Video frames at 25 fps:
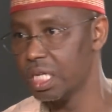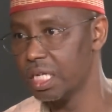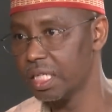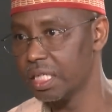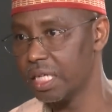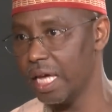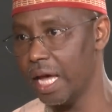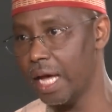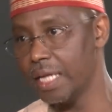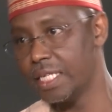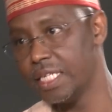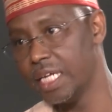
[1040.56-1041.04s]

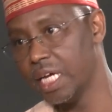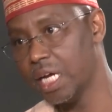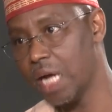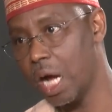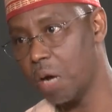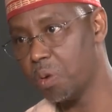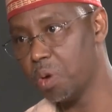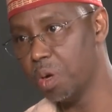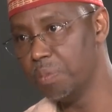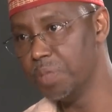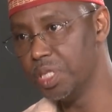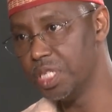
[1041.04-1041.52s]

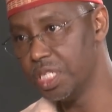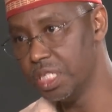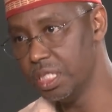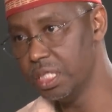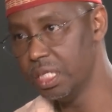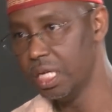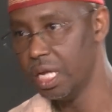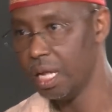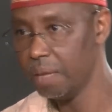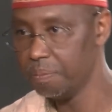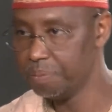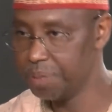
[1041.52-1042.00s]
Caretaker
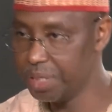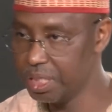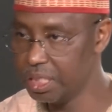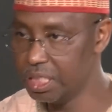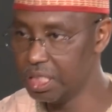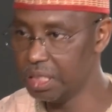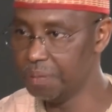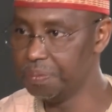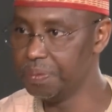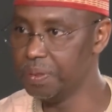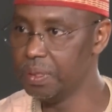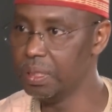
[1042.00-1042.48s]
Committee,
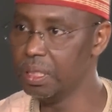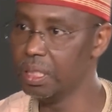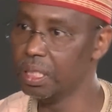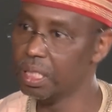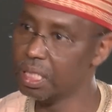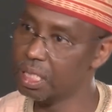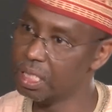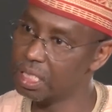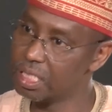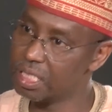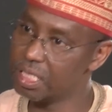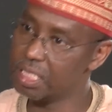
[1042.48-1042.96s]
PDP.
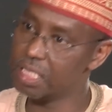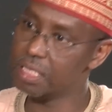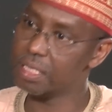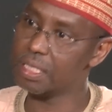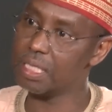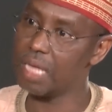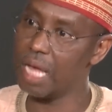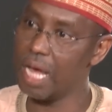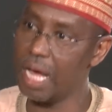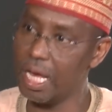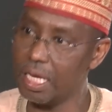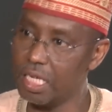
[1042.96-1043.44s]

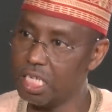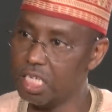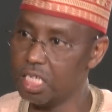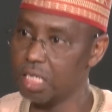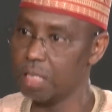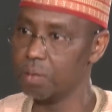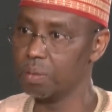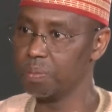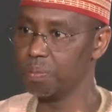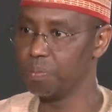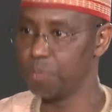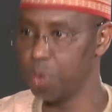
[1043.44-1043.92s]
These are
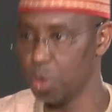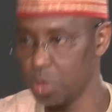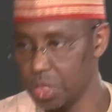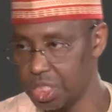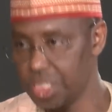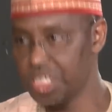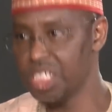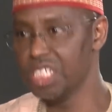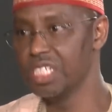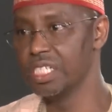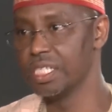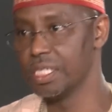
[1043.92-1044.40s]

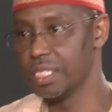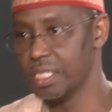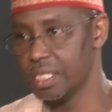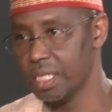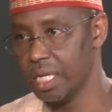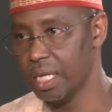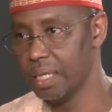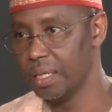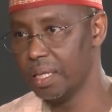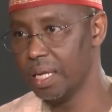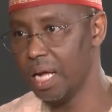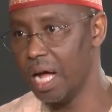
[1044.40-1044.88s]
positions
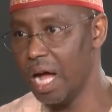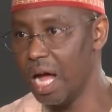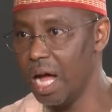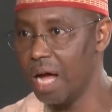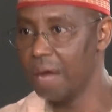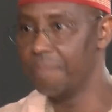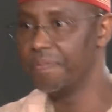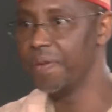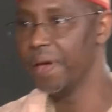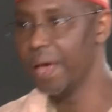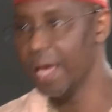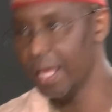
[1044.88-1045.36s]
I
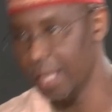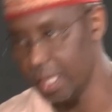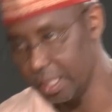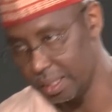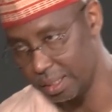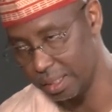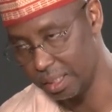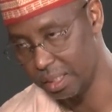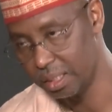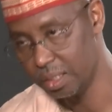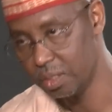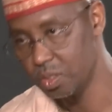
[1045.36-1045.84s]
have
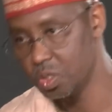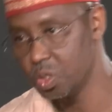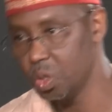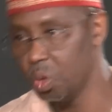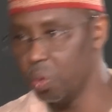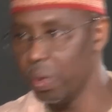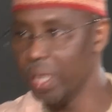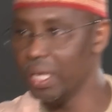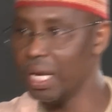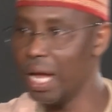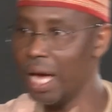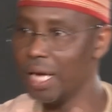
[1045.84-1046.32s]
held so
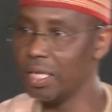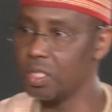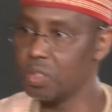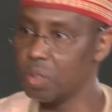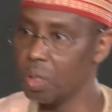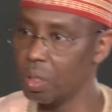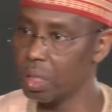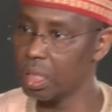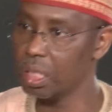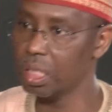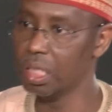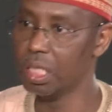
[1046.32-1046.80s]
when I
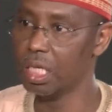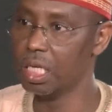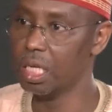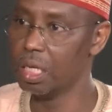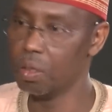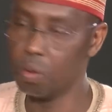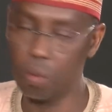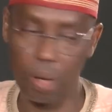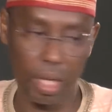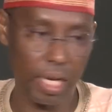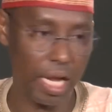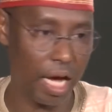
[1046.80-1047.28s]
talk,
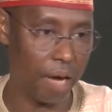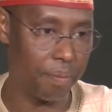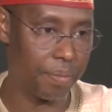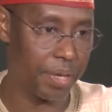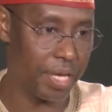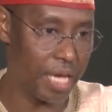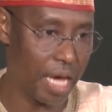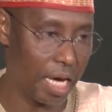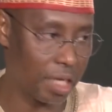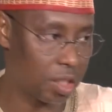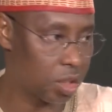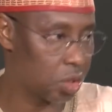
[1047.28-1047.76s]
when I'm
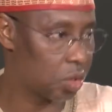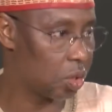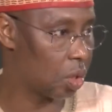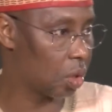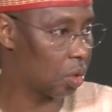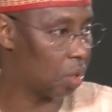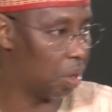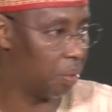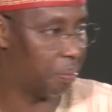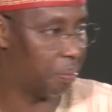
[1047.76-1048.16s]
here to talk on